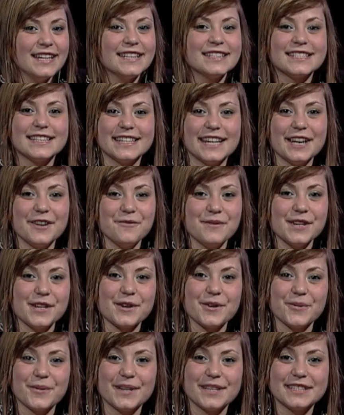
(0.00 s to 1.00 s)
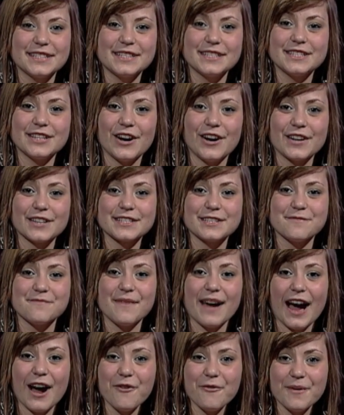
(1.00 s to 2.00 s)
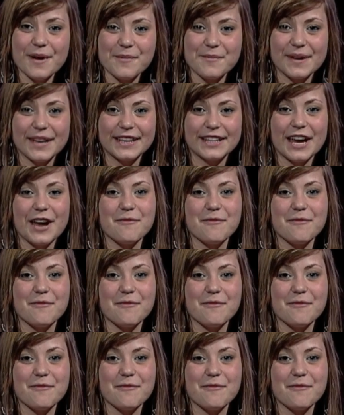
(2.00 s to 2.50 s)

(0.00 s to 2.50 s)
Today we are going to talk to Matt Whitman